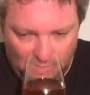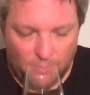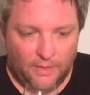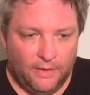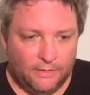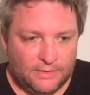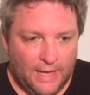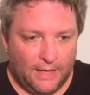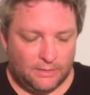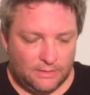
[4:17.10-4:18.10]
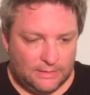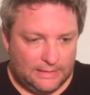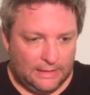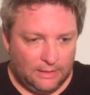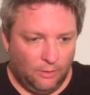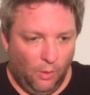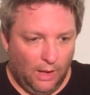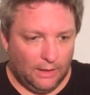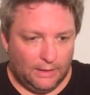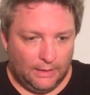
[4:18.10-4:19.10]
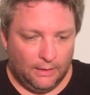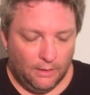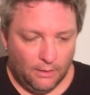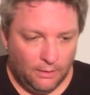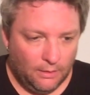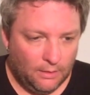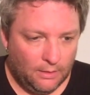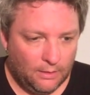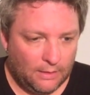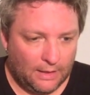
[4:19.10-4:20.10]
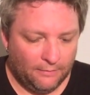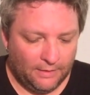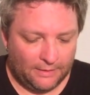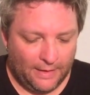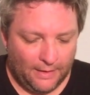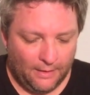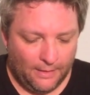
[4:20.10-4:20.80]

but there's that seed quality, kind of like that